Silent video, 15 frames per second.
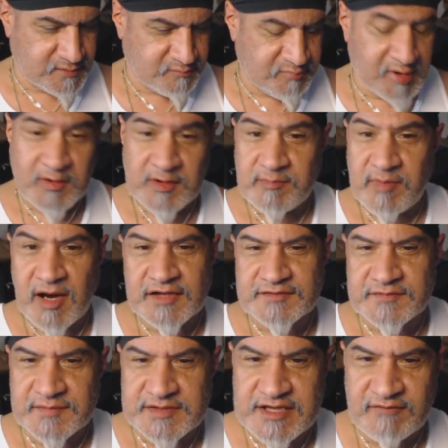Barry
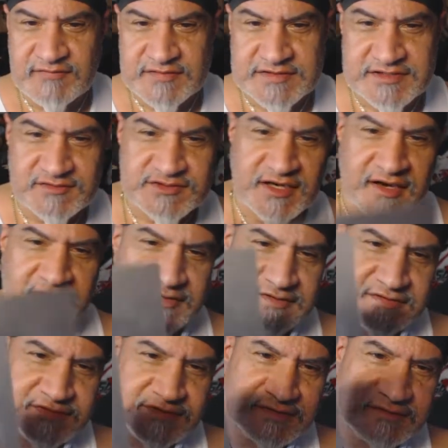Bonds from the San Francisco
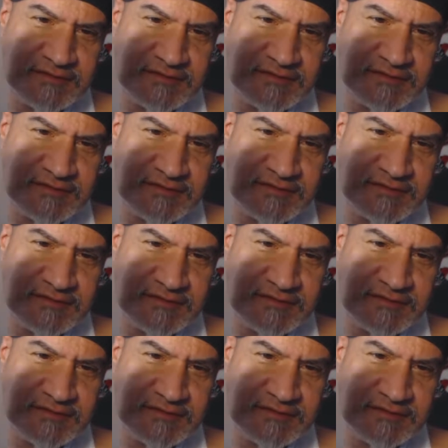Giants,